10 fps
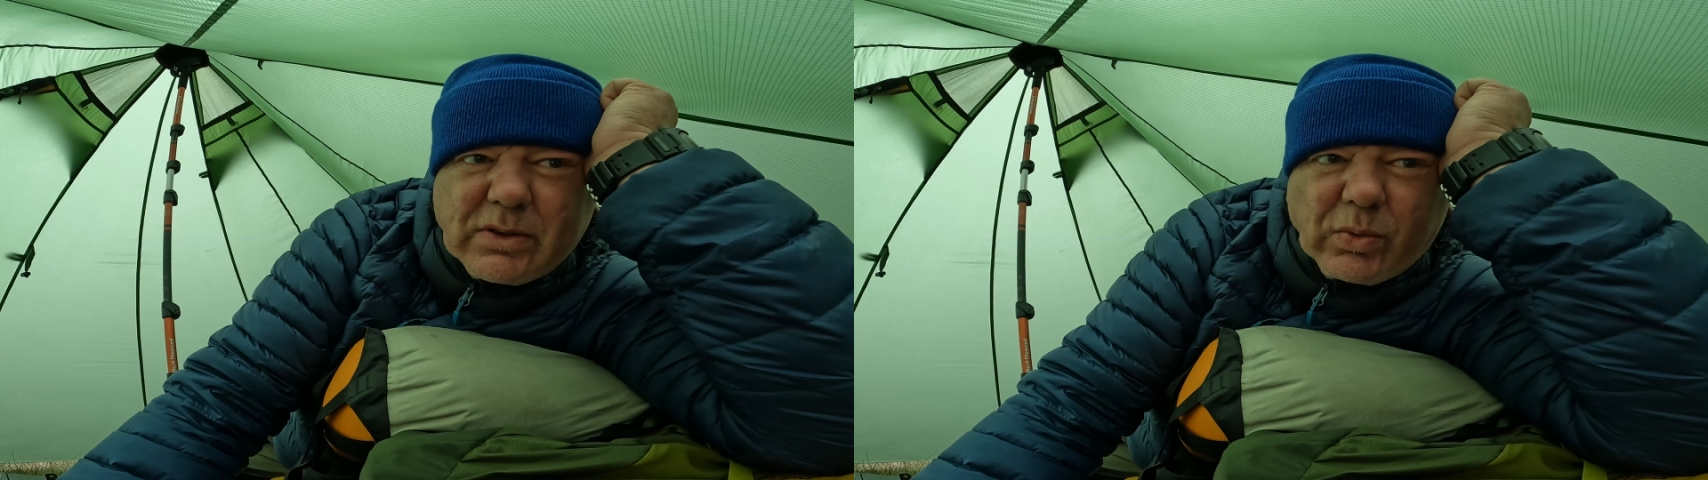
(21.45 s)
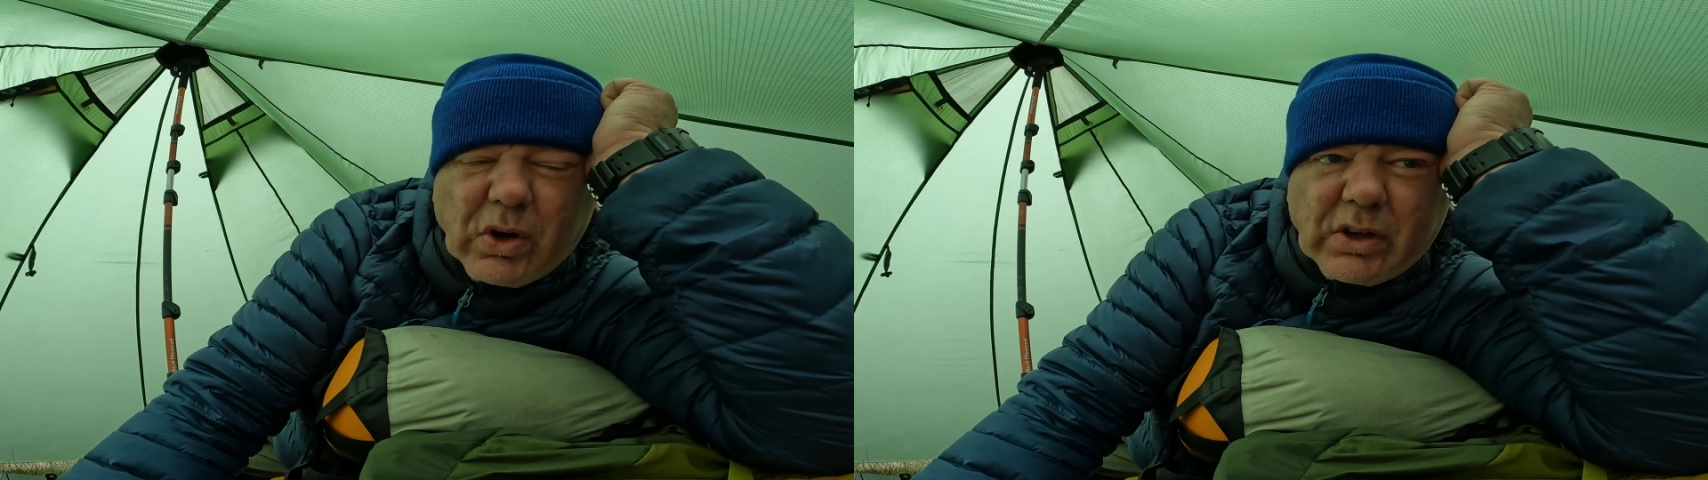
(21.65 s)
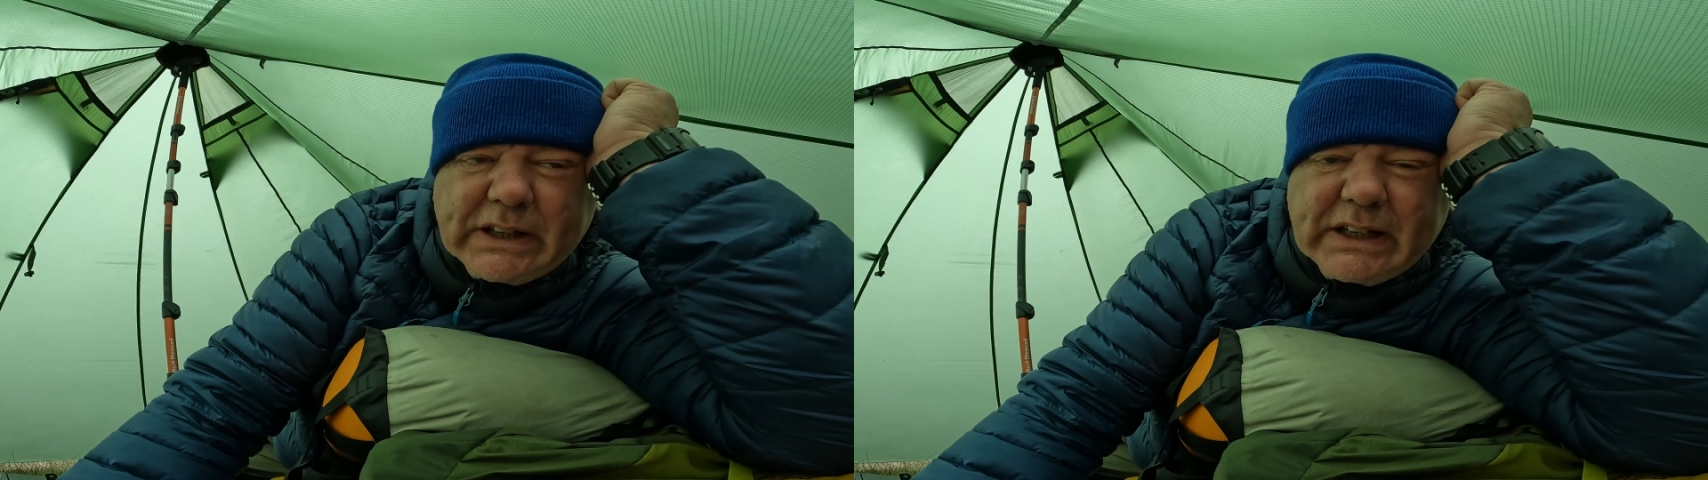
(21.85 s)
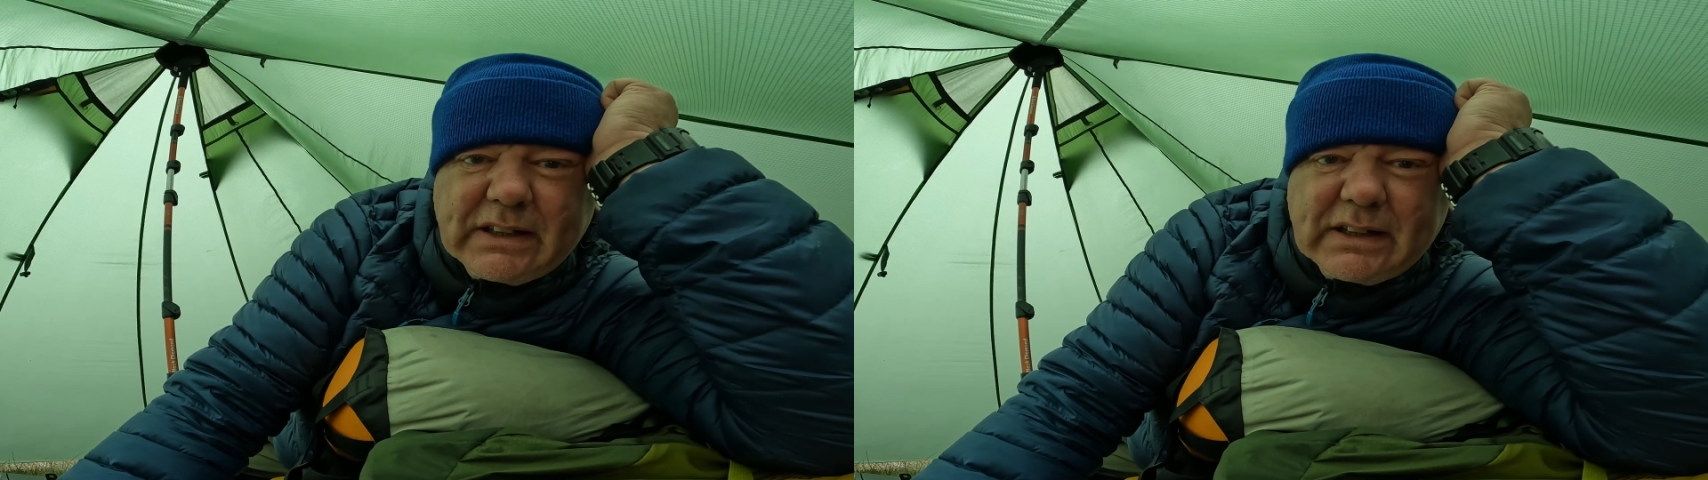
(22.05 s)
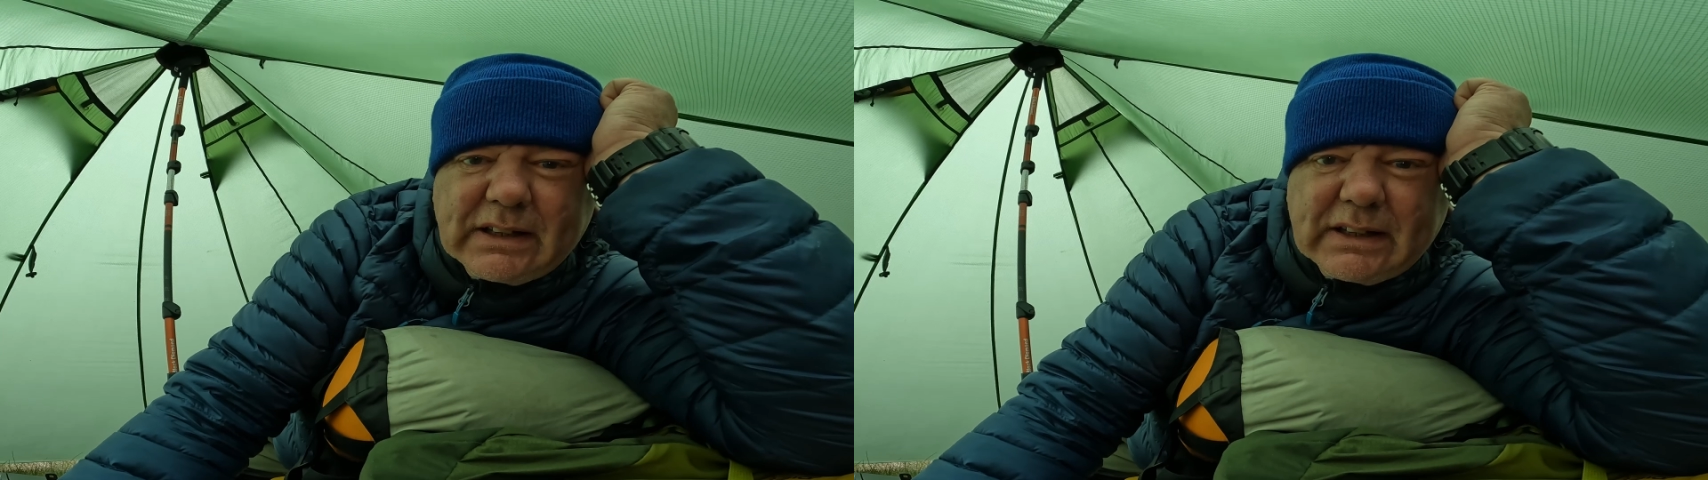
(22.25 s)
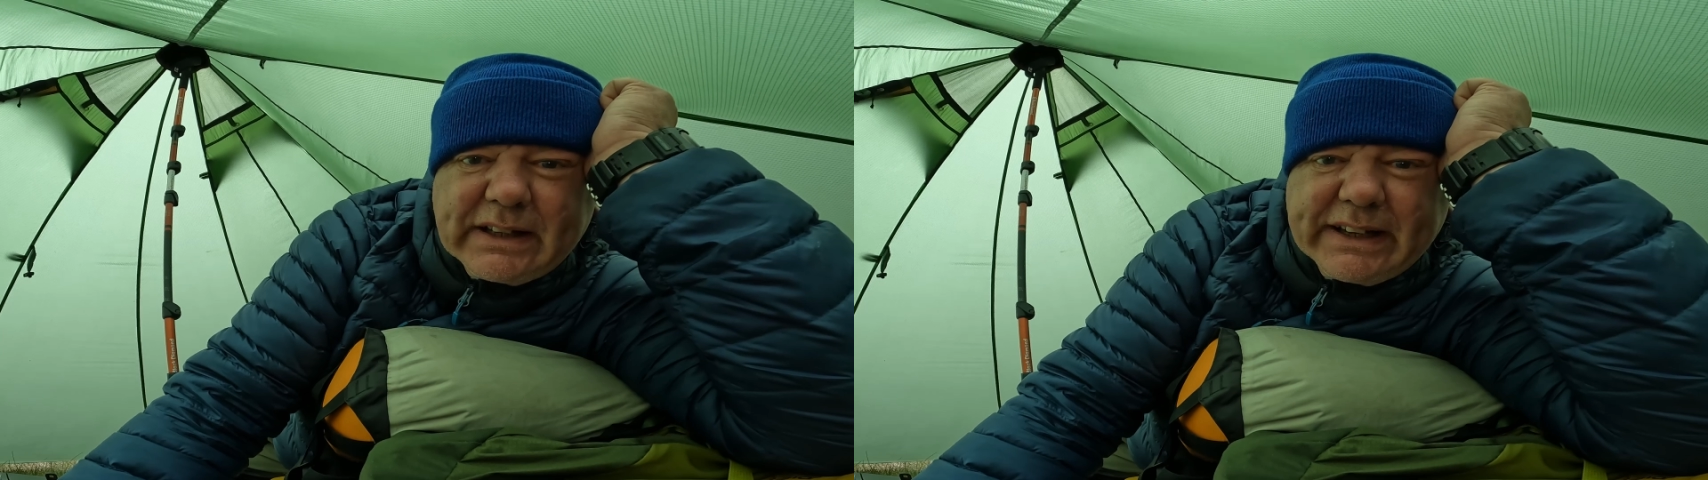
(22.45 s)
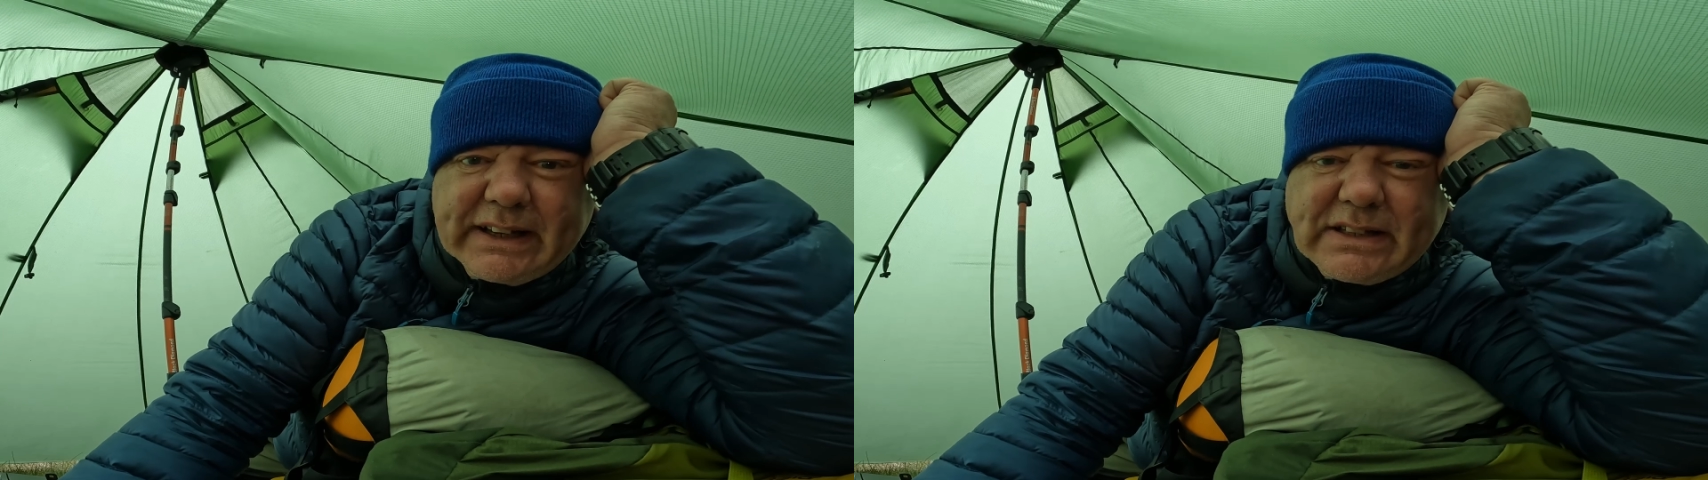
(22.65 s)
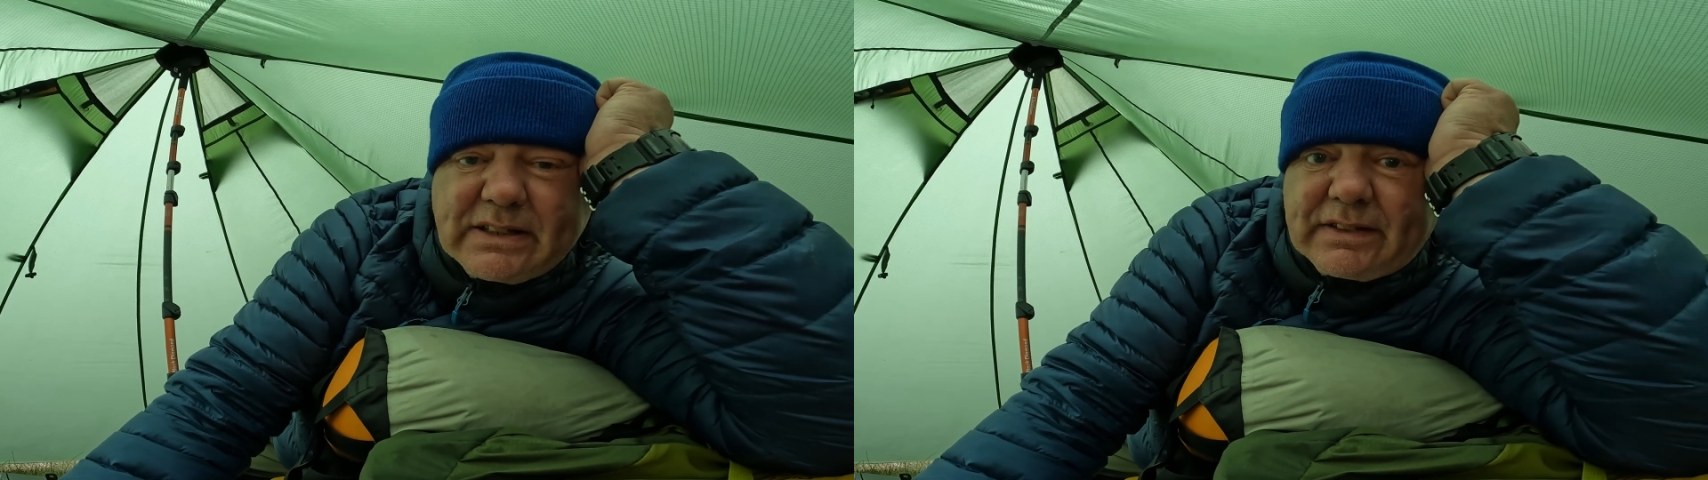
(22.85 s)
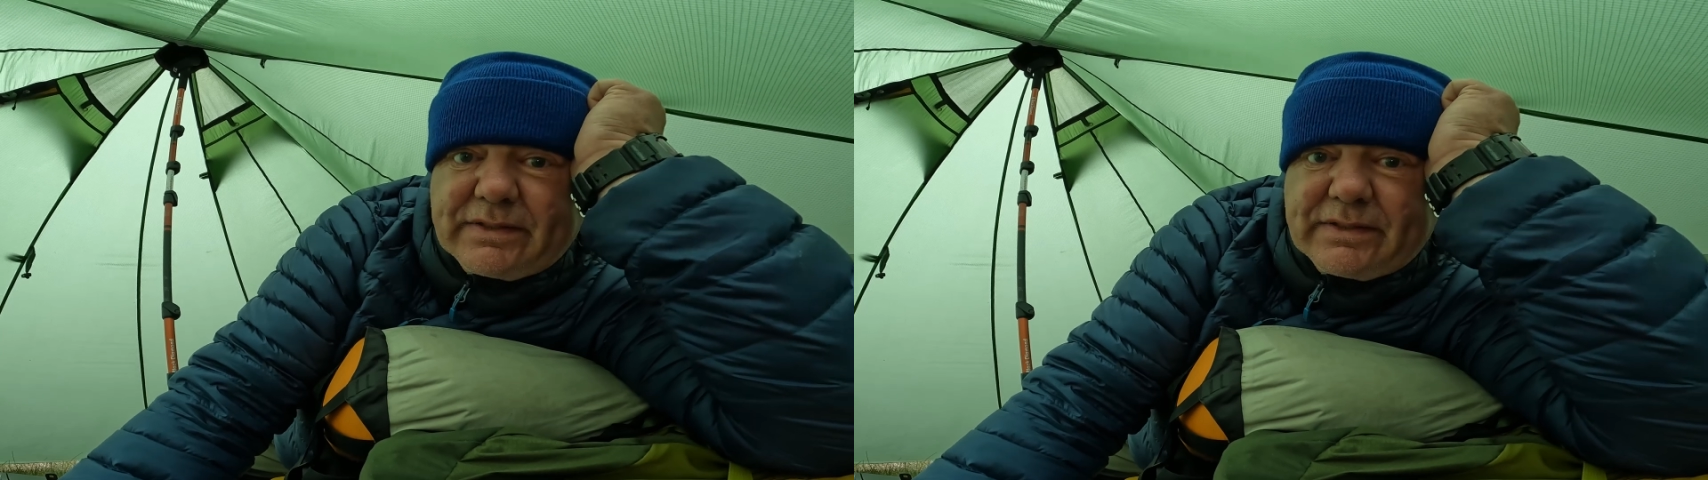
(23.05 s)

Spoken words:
the walk in late